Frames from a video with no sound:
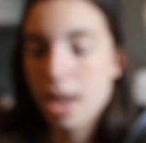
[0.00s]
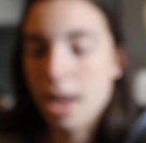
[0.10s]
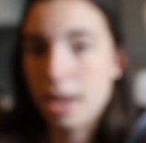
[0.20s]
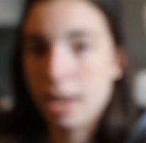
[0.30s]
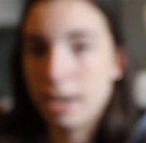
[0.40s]

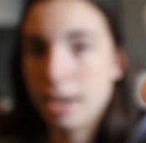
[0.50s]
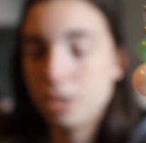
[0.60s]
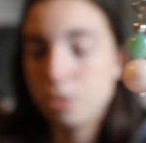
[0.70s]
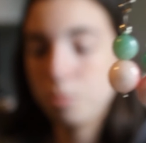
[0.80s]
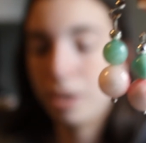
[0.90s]
And I
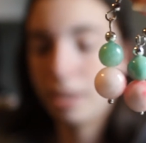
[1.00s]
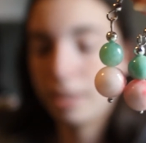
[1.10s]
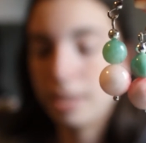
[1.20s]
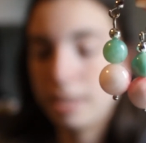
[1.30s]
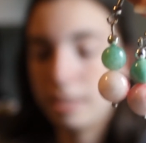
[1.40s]
do wear
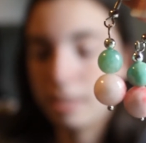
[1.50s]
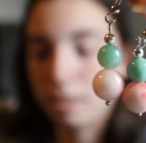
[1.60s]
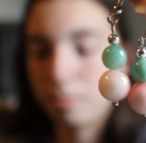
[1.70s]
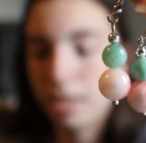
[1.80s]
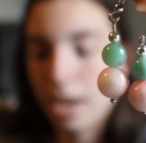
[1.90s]
these
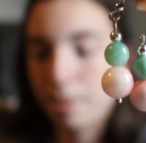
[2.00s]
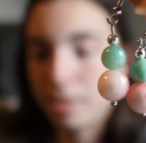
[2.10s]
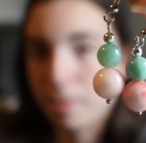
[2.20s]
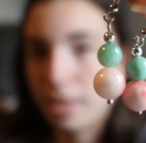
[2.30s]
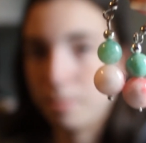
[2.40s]
sometimes.
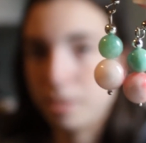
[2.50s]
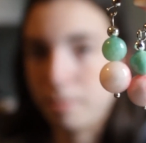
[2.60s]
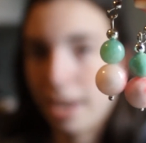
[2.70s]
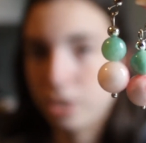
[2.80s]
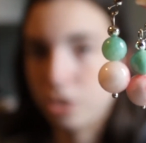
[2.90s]
I made them to
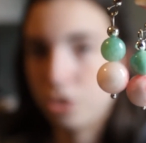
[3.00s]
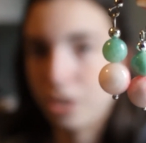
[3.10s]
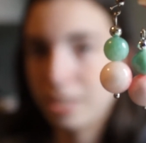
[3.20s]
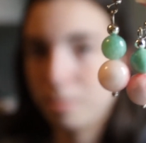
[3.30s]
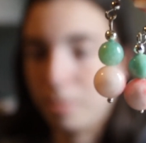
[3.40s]
match a
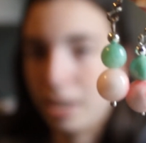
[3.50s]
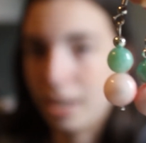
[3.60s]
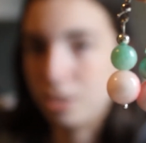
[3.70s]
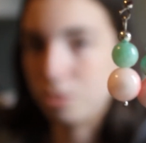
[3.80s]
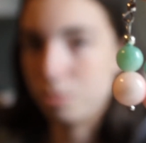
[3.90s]
dress, but
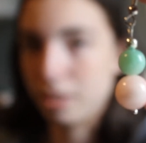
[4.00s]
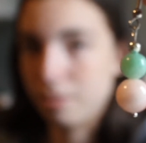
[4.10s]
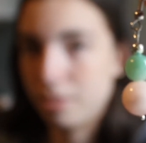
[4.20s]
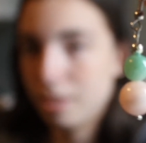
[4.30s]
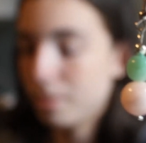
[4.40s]
I do
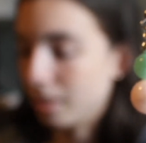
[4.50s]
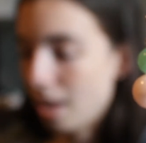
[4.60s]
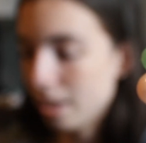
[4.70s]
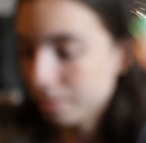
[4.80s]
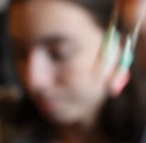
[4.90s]
love them a lot.